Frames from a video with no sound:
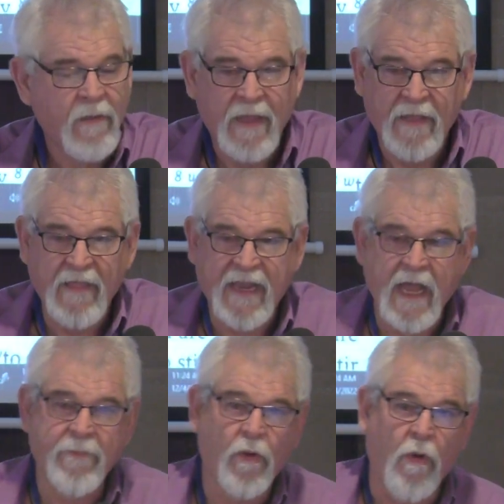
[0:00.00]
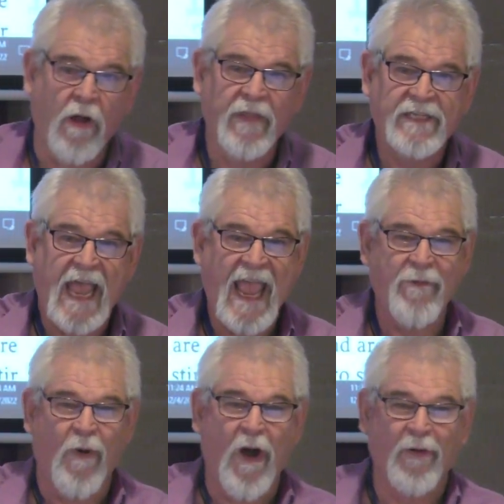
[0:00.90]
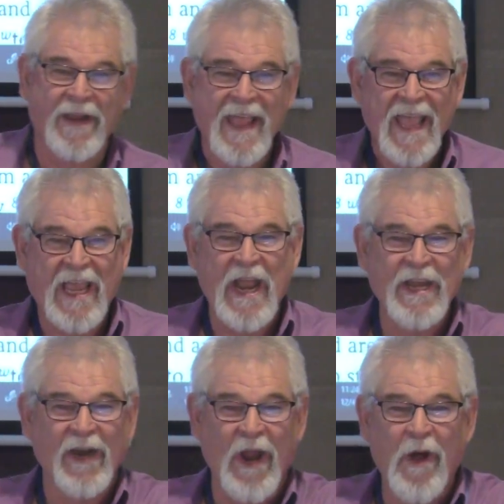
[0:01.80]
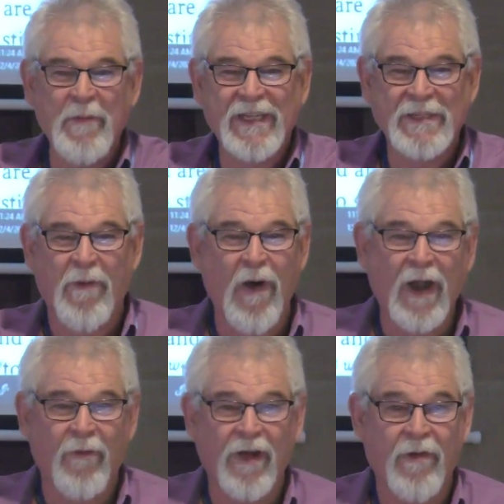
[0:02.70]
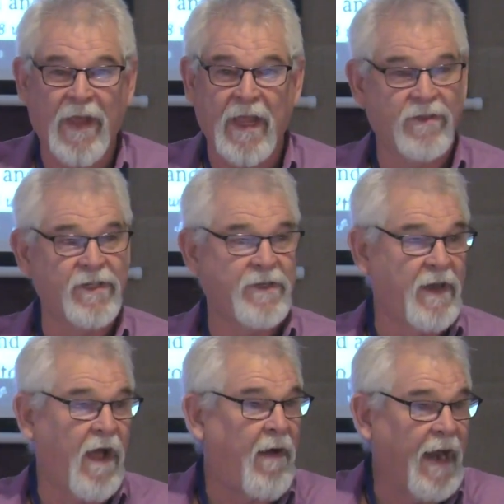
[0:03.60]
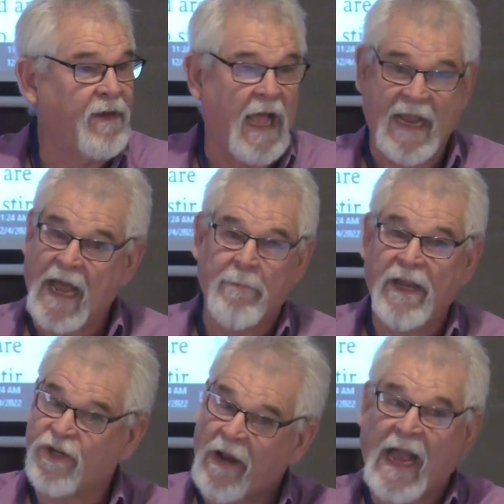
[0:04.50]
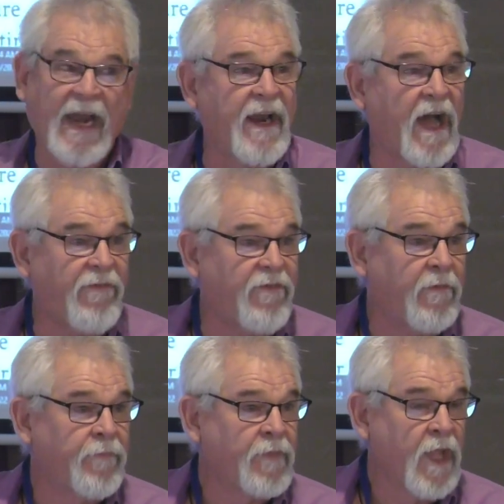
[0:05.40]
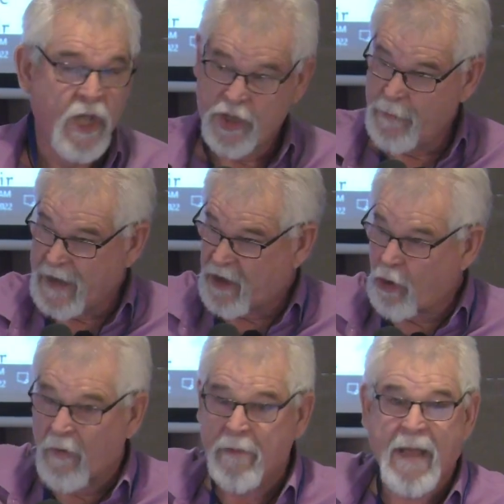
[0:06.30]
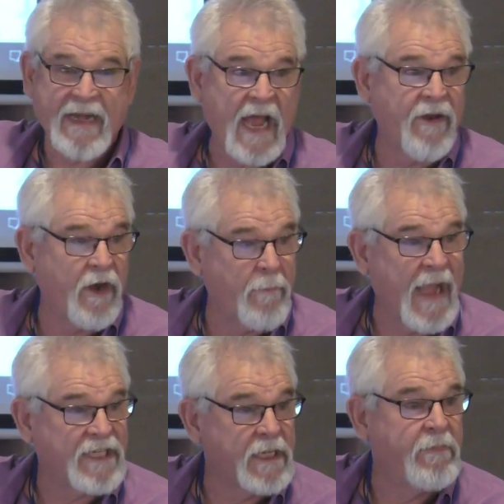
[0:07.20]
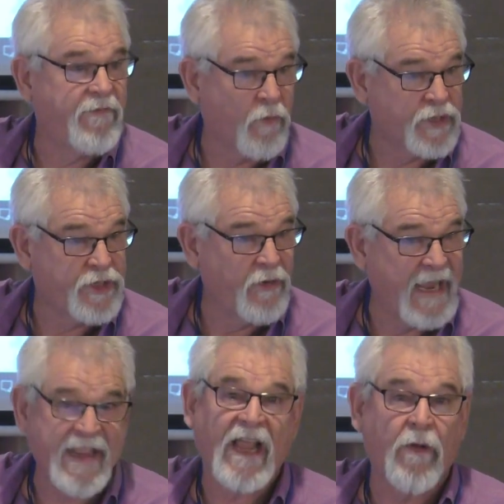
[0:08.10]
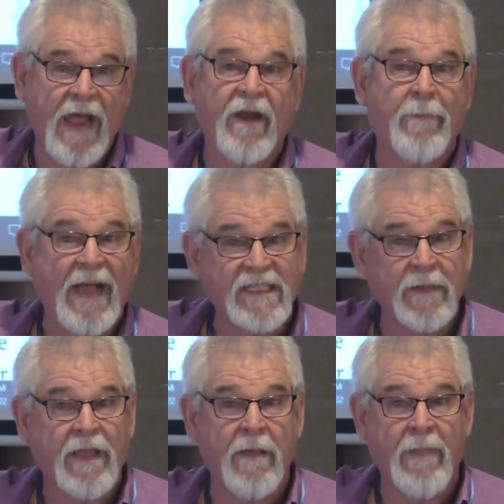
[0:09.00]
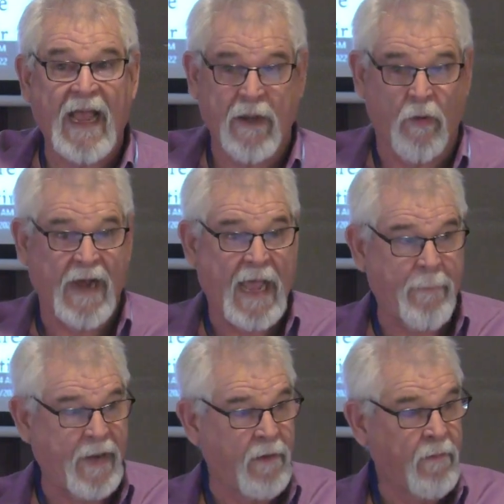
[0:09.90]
And they come to Walt and they say, hey, Walt, can you loan me some oil real quick? He goes, no, I got to make sure I got enough. You better go run back down there and buy some before it's too late. They go down to buy some, come back, and what happened?